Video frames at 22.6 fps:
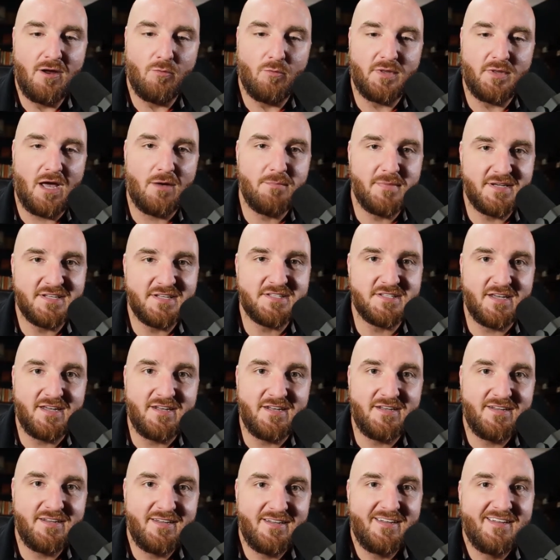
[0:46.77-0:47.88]
With that being
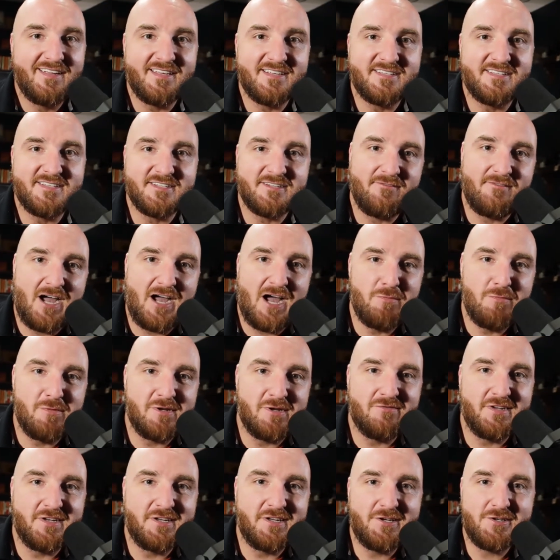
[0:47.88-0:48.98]
said, this is a 5-minute
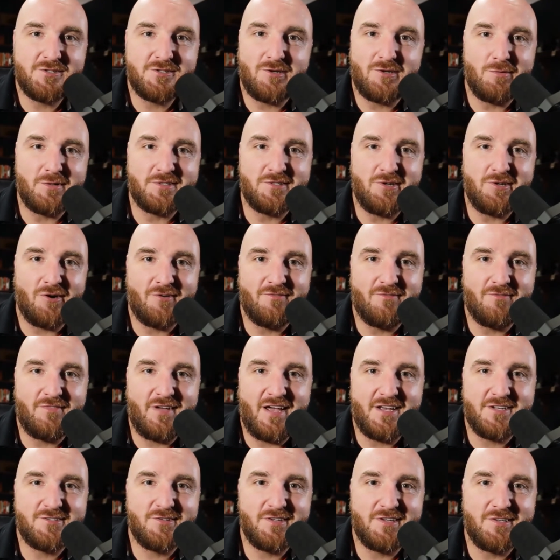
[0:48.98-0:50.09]
video, so I'll be talking
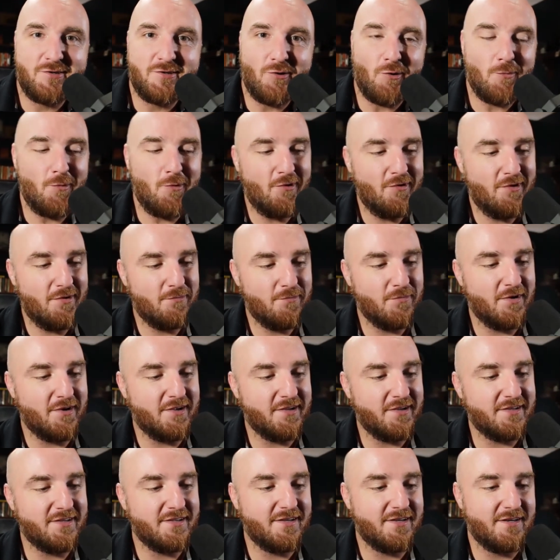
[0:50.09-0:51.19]
faster than normal,
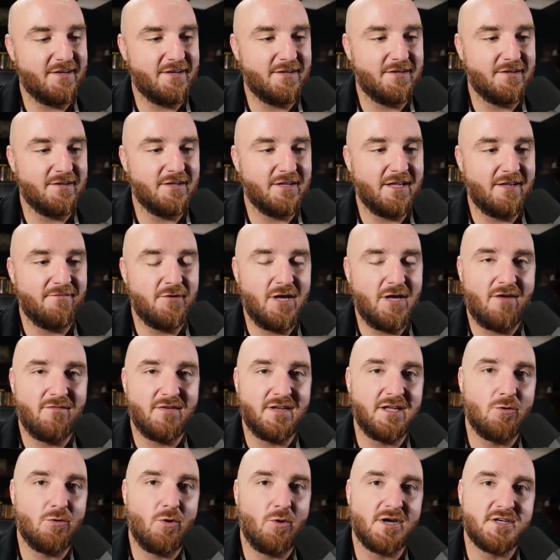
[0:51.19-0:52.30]
but if you have
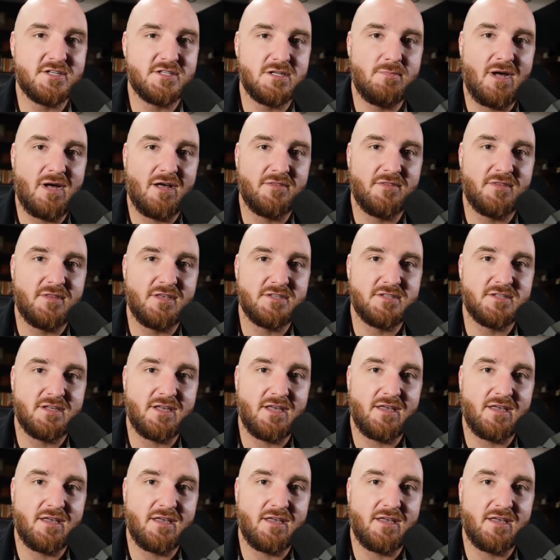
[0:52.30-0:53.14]
any questions about this,